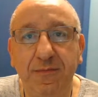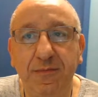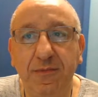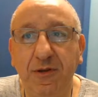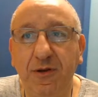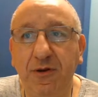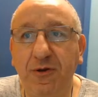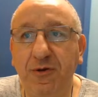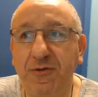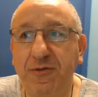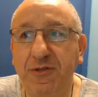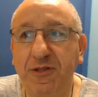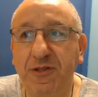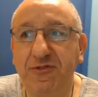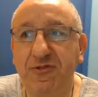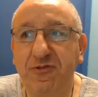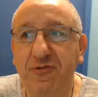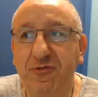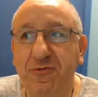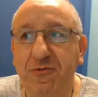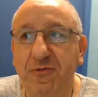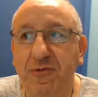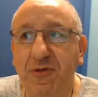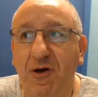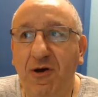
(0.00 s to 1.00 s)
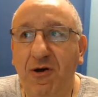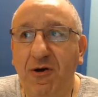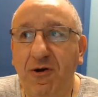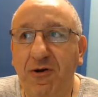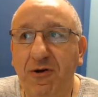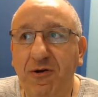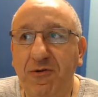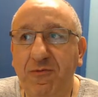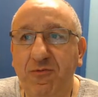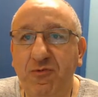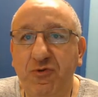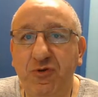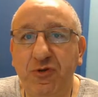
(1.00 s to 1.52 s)
You know, the
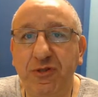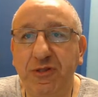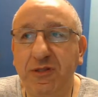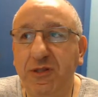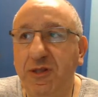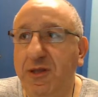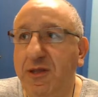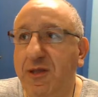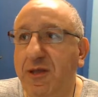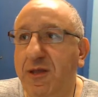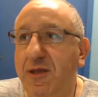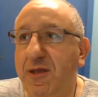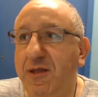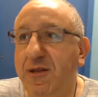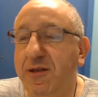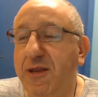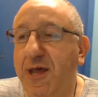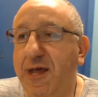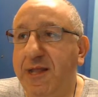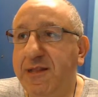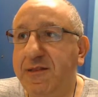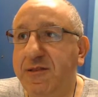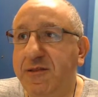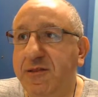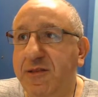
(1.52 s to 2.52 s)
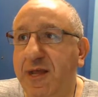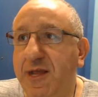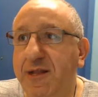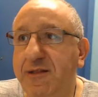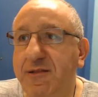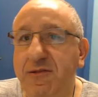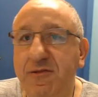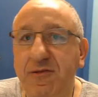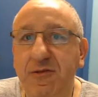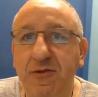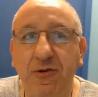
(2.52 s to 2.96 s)
dog would not that